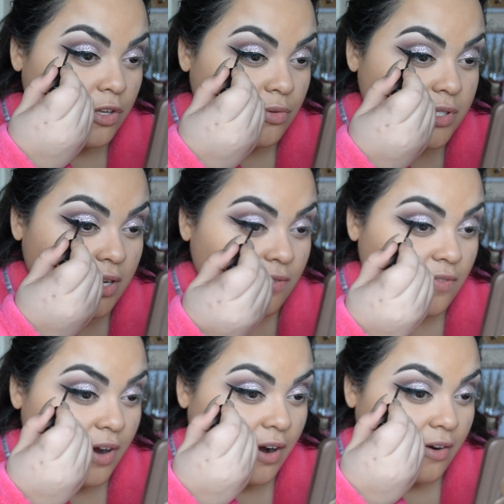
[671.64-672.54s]
use a
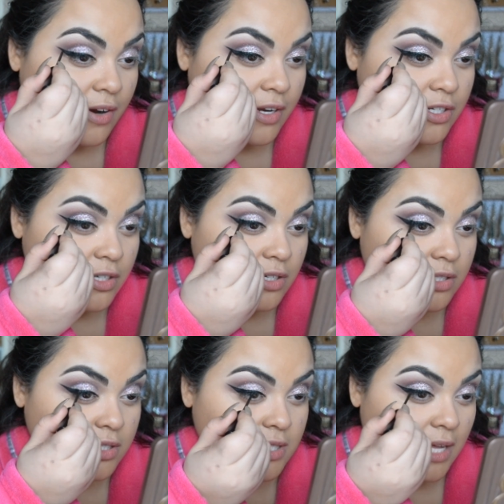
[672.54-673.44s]
very
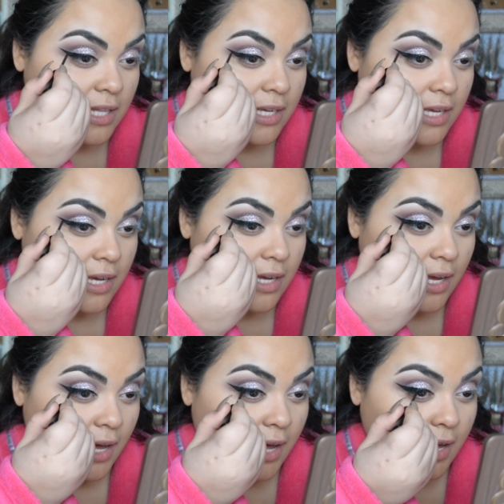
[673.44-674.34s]
delicate
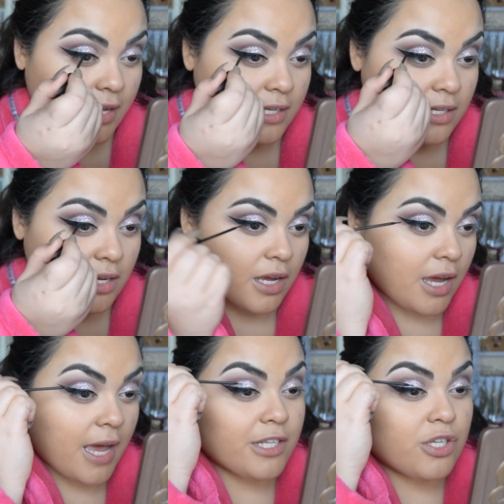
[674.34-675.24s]
hand
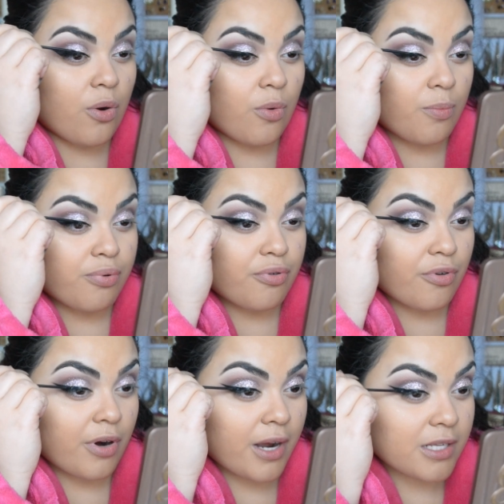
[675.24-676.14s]
and don't
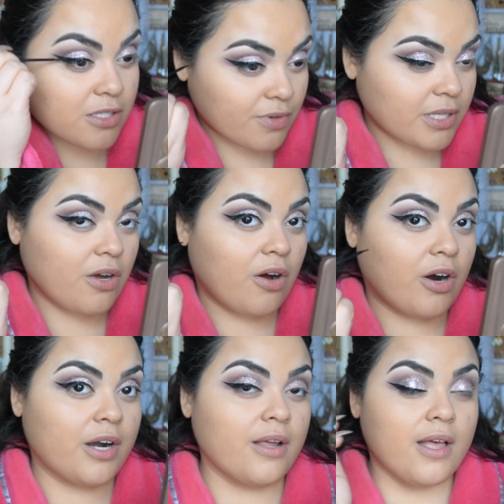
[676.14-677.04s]
press really
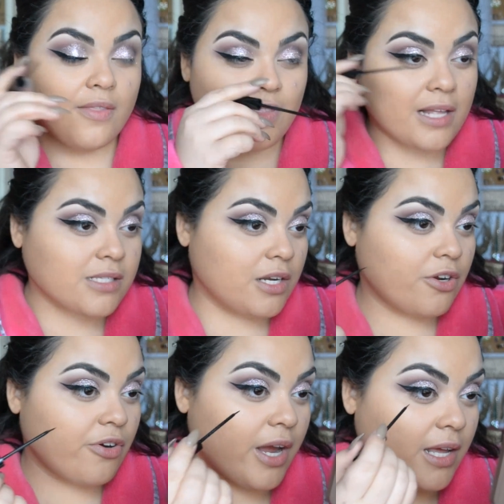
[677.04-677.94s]
hard. That's going to
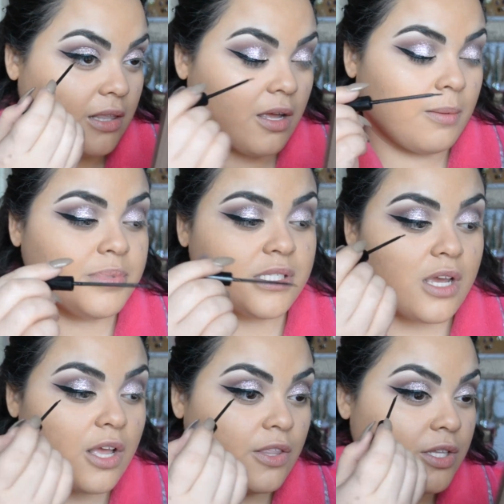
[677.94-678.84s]
create lumps.
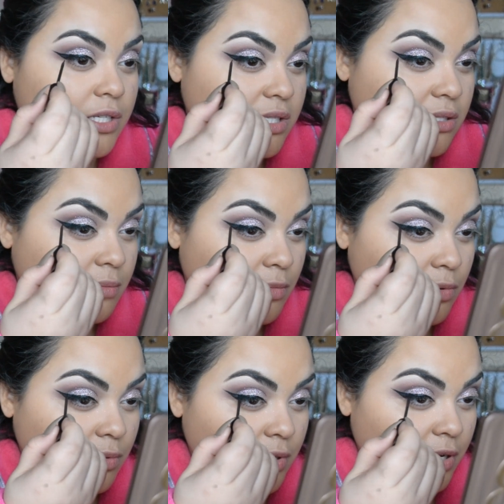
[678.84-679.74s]
The
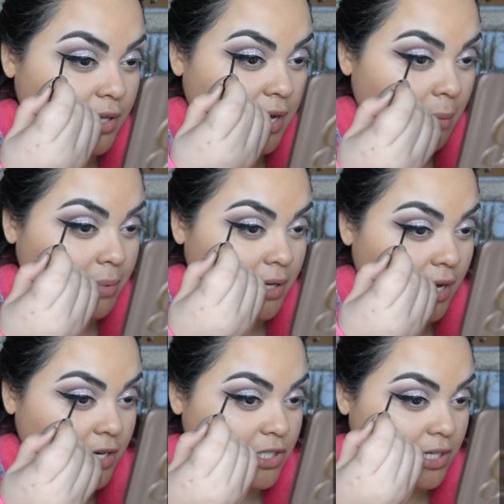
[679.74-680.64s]
smoother the
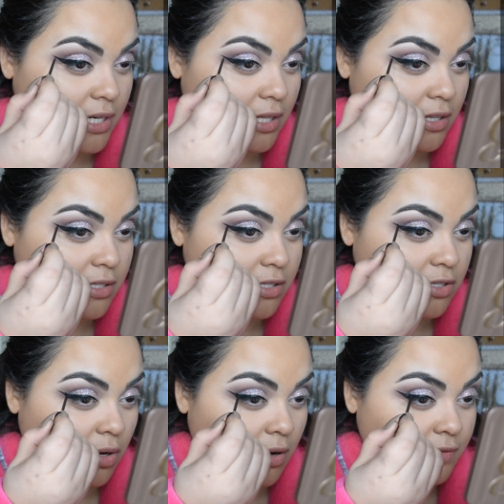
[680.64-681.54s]
application and the
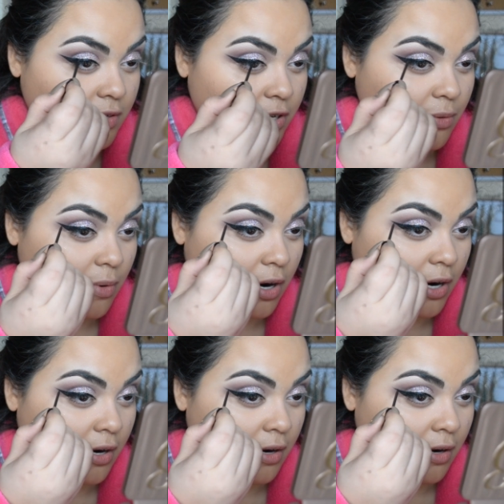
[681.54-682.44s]
softer you are,